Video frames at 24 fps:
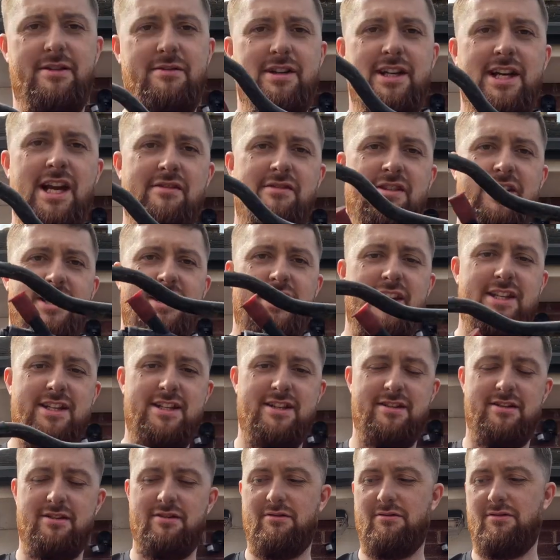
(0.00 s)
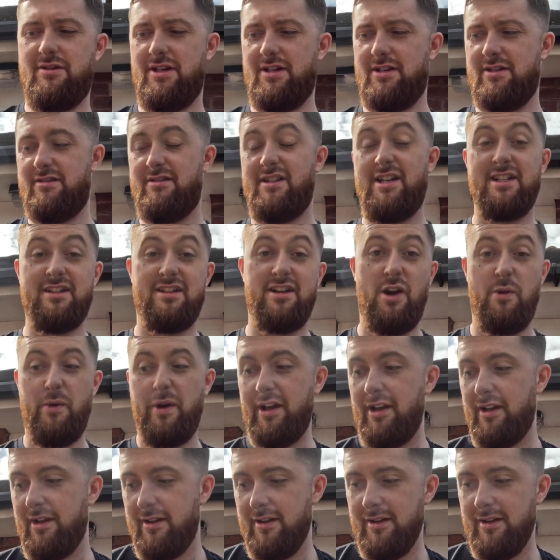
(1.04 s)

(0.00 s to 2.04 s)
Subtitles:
want to get rid of this, so that's going.